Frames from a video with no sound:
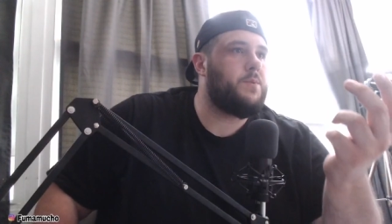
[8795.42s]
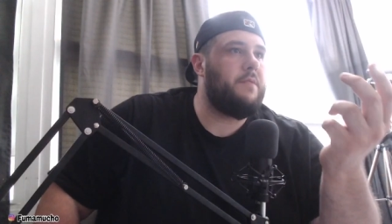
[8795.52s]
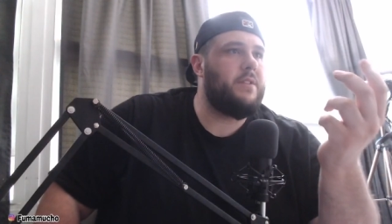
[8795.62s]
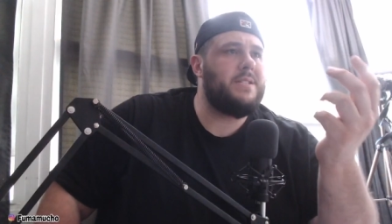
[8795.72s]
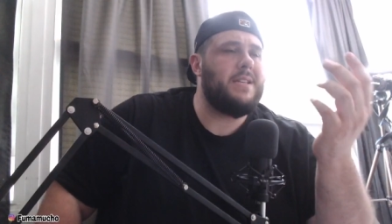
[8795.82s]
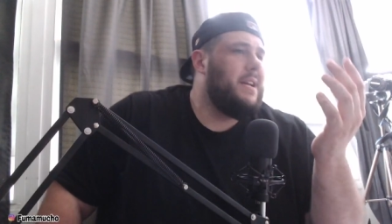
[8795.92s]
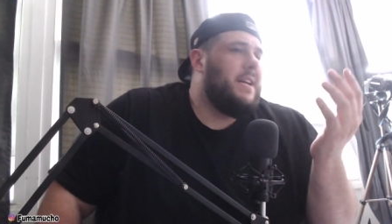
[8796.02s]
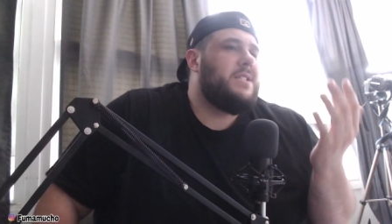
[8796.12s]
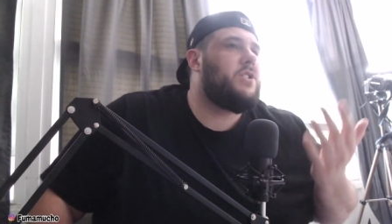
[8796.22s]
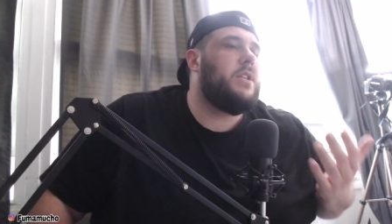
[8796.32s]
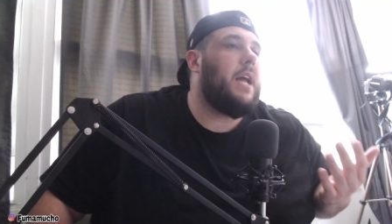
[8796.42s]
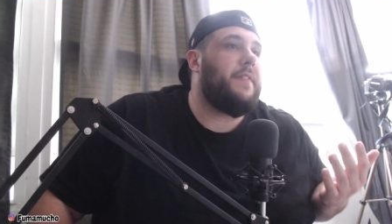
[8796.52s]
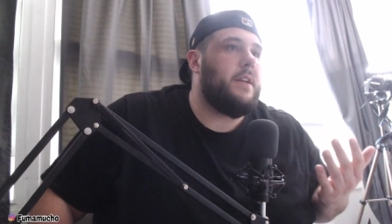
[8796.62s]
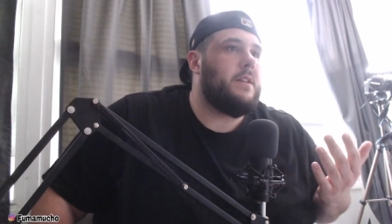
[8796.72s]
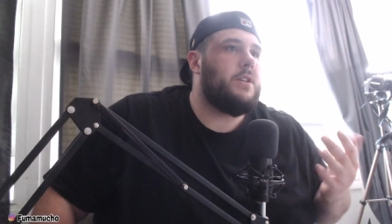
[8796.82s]
whatever it is, it's
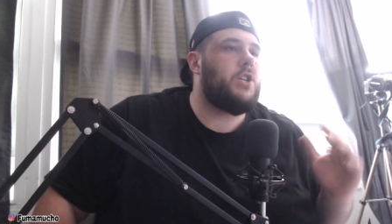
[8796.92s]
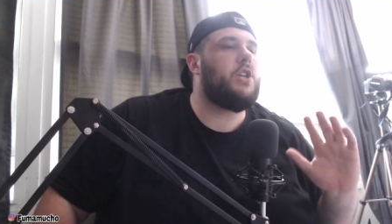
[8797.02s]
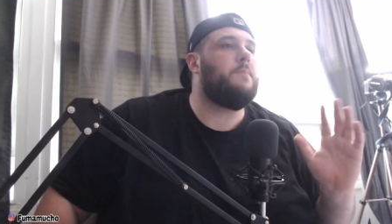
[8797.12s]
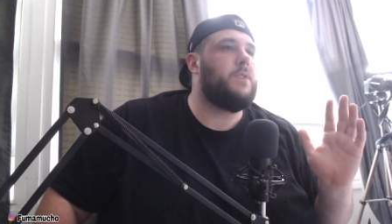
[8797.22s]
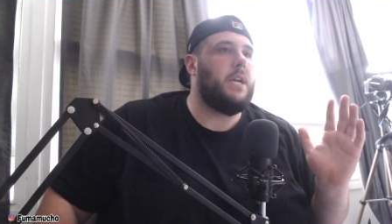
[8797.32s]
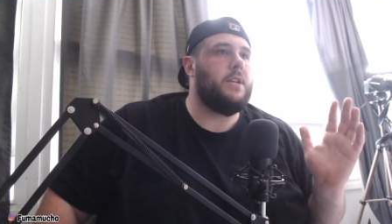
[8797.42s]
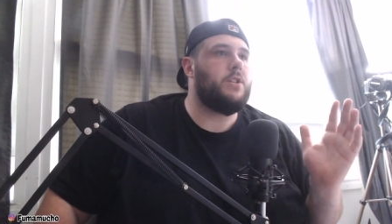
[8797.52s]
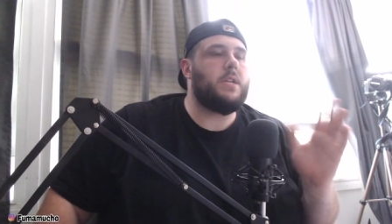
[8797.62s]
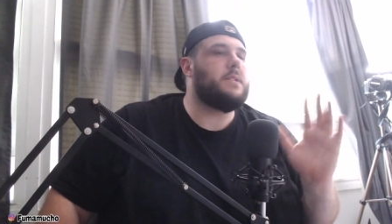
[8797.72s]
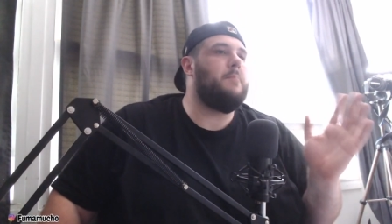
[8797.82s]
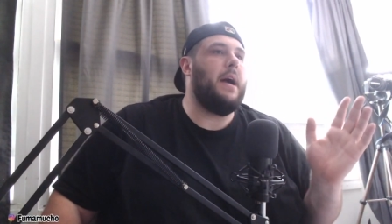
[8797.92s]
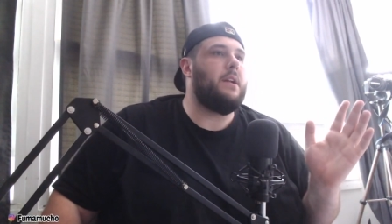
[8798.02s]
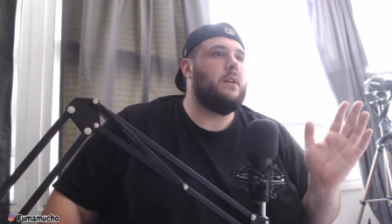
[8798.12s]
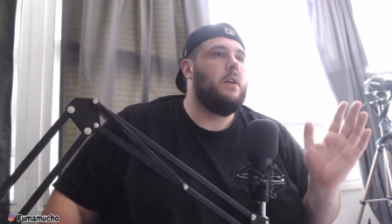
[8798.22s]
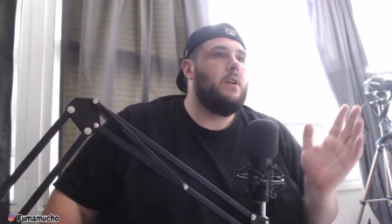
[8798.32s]
nothing. It's chump change. It doesn't matter.
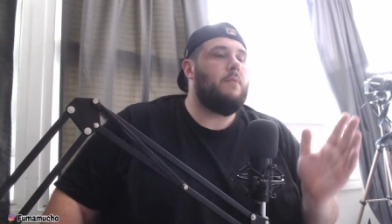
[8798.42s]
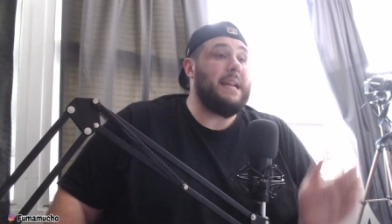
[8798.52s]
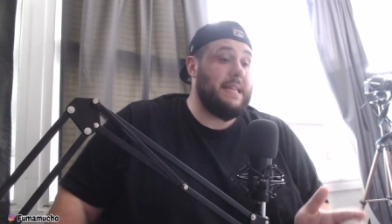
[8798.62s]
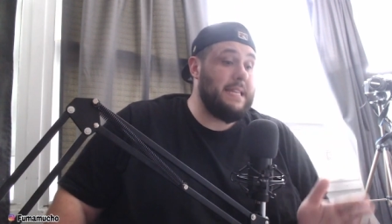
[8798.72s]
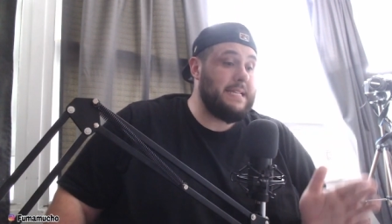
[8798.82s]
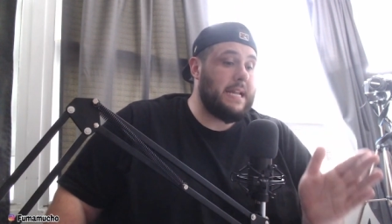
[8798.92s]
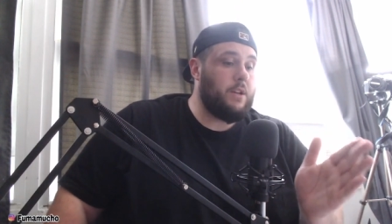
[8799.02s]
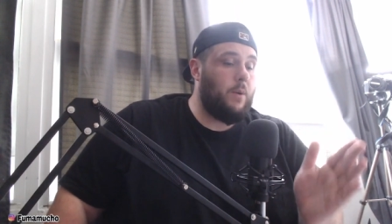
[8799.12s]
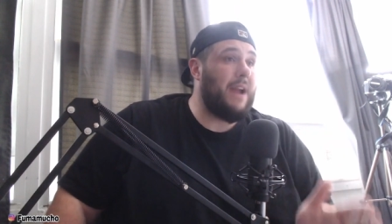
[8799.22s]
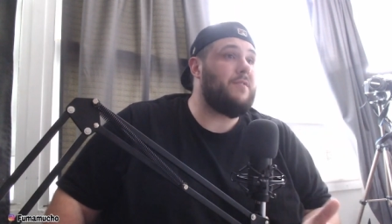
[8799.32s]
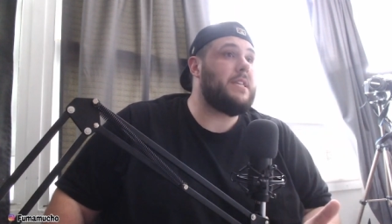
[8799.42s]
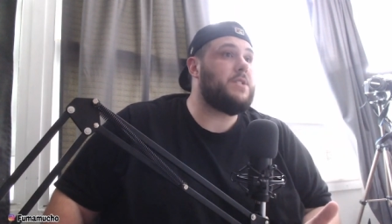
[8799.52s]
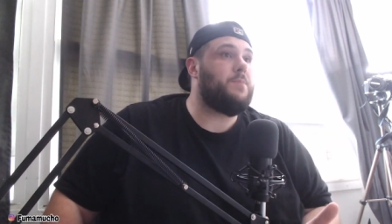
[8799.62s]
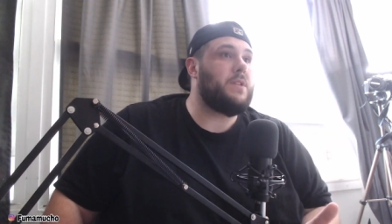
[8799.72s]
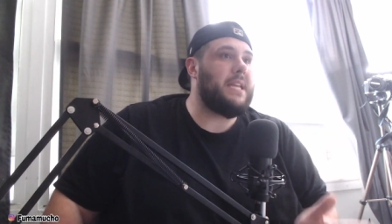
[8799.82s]
Right? And at least I know everything's
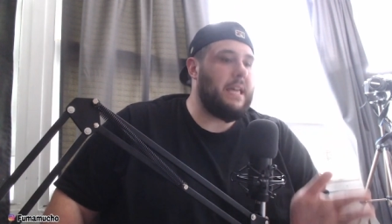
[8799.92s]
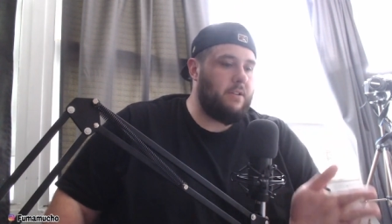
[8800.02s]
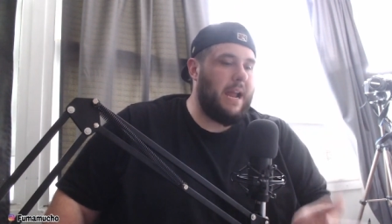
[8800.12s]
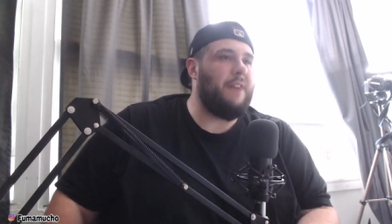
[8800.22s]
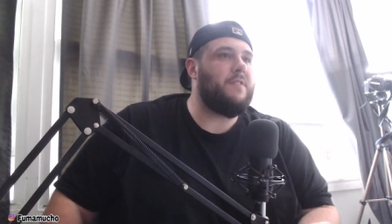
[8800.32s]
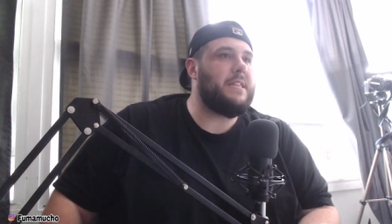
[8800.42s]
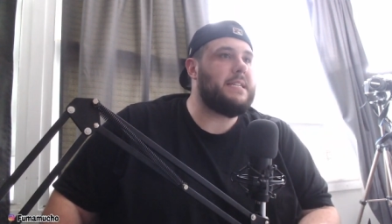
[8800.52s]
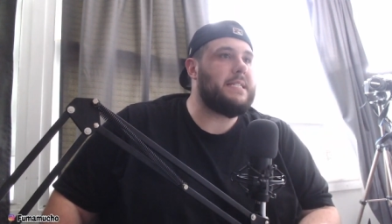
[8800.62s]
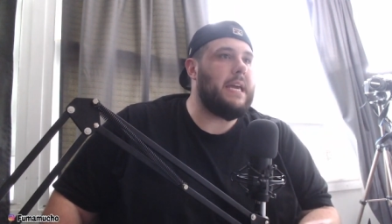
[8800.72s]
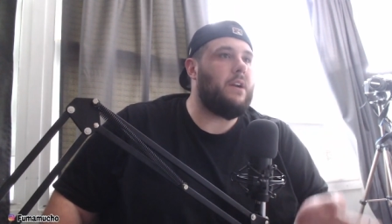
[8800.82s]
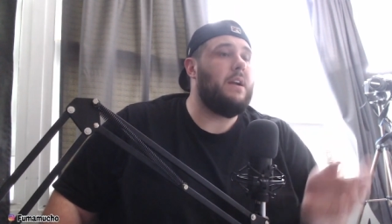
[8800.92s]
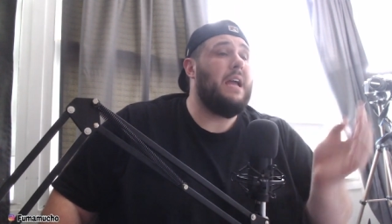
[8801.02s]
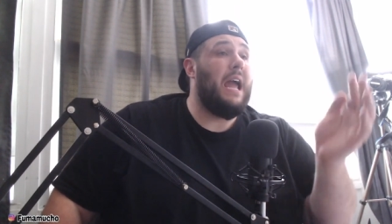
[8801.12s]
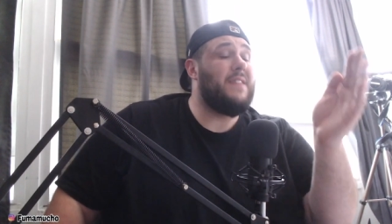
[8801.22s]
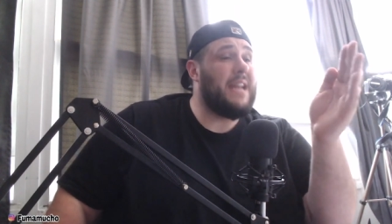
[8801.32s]
put together, everything's there,
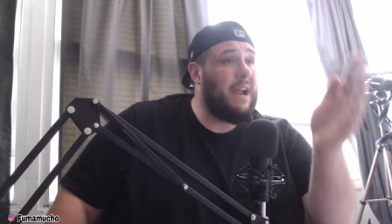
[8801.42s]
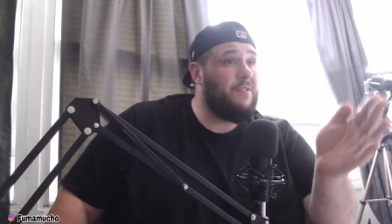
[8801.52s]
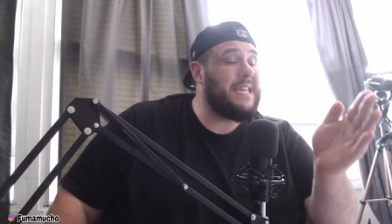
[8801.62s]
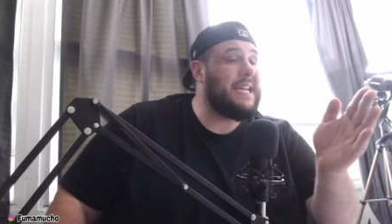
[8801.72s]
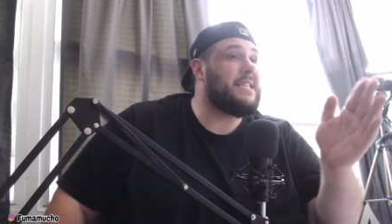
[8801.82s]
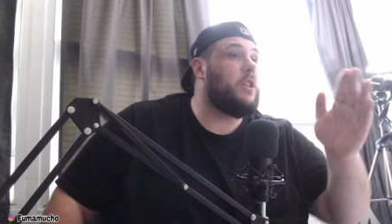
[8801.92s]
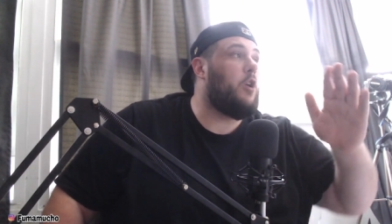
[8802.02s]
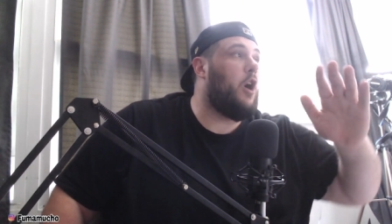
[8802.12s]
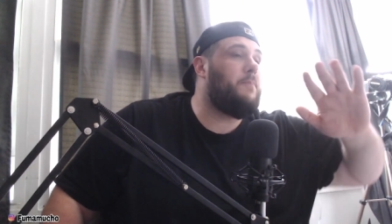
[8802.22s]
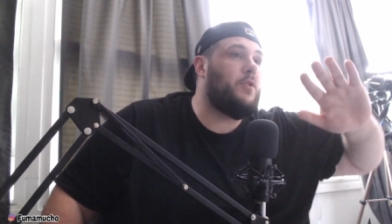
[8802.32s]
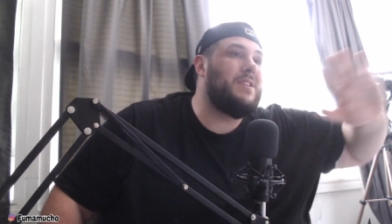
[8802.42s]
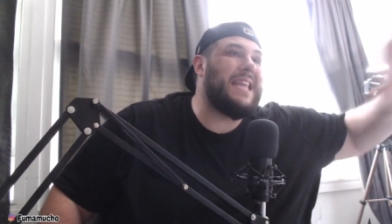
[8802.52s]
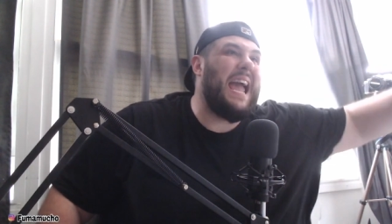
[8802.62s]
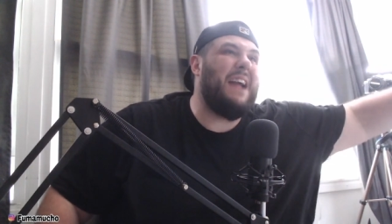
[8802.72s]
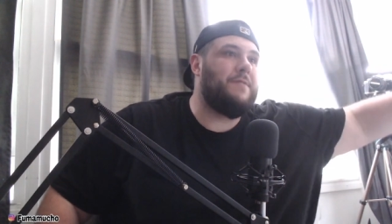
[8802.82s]
and then everything gets uploaded to
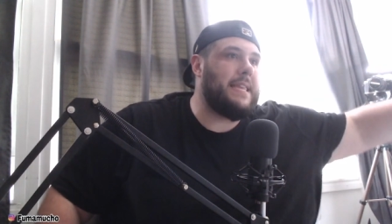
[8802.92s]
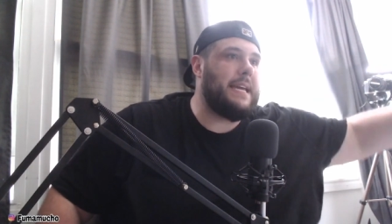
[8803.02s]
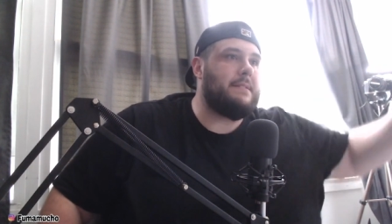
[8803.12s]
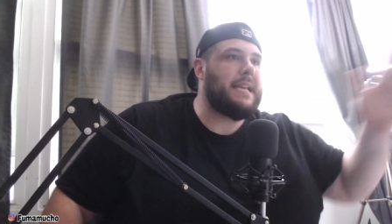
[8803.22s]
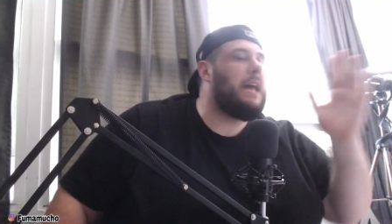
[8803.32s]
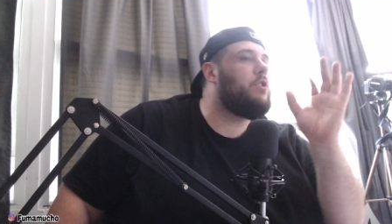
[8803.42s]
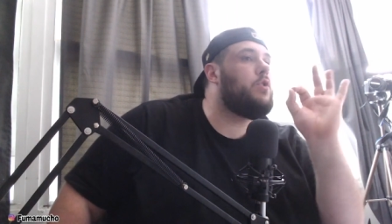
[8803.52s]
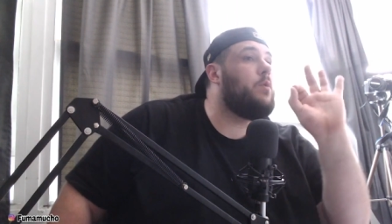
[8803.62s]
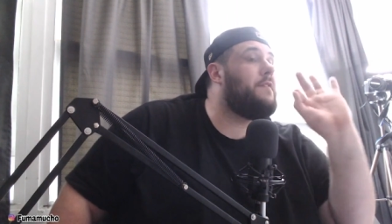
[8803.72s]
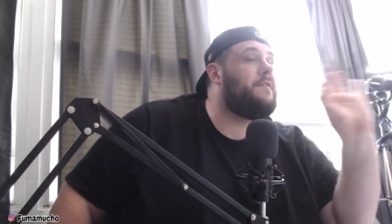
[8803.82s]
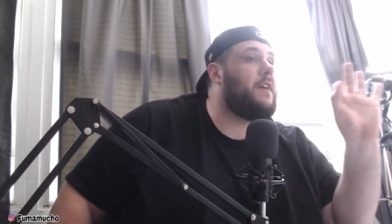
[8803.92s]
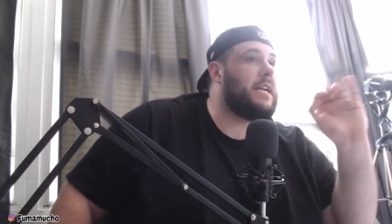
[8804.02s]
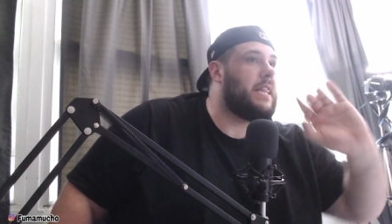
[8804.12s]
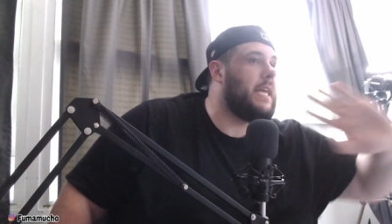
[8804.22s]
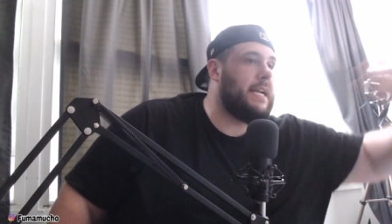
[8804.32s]
everything else. I don't go do a fucking
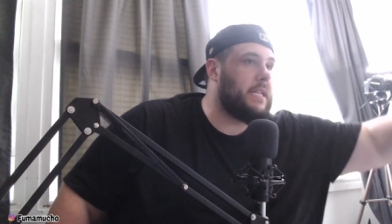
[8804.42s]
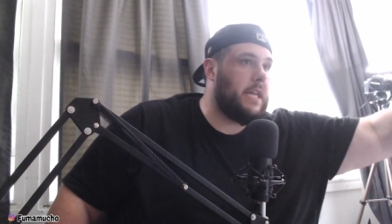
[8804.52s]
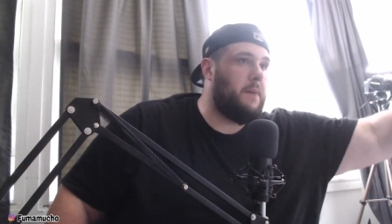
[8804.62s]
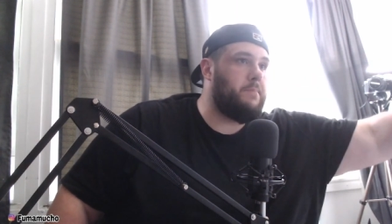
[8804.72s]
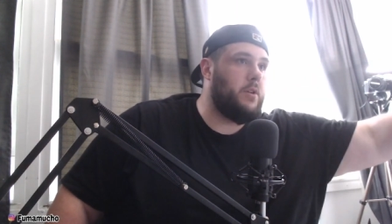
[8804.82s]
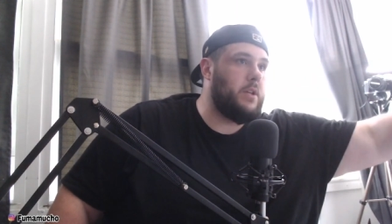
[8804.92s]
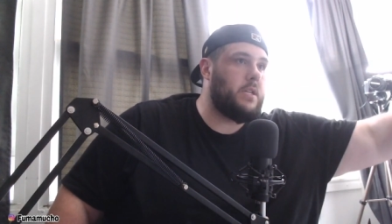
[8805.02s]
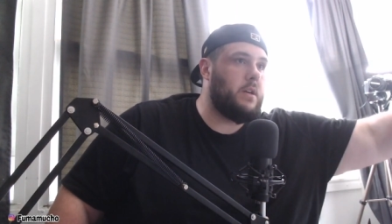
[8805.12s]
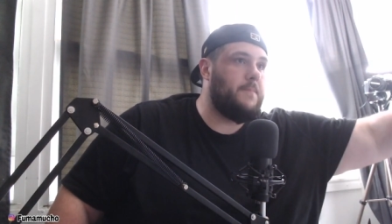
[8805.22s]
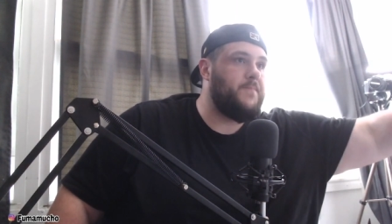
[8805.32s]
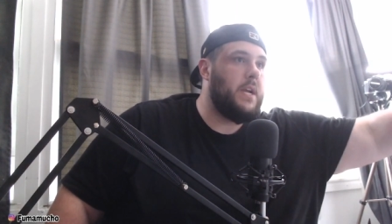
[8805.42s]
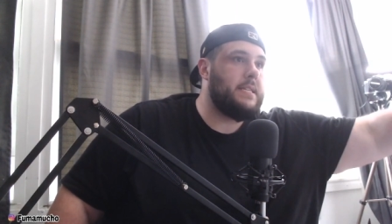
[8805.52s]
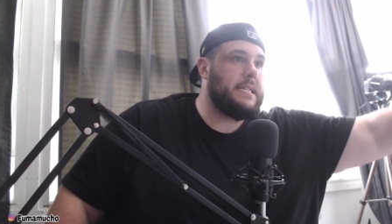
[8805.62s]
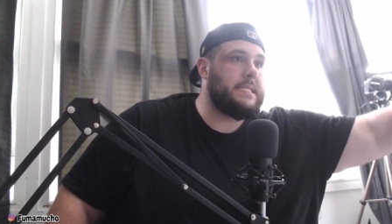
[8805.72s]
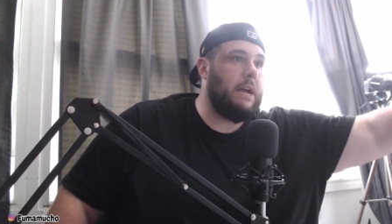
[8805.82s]
thing until I upload it to
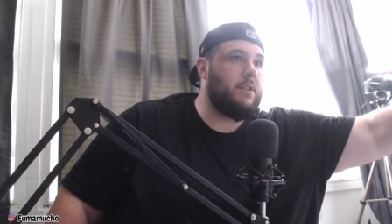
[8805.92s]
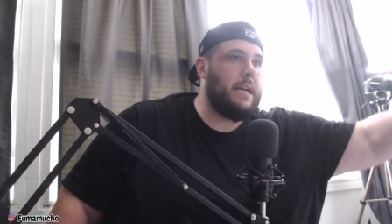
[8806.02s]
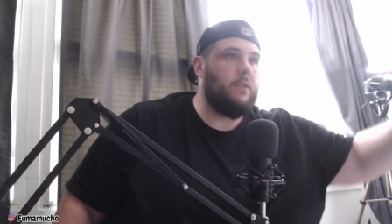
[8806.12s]
SoundCloud.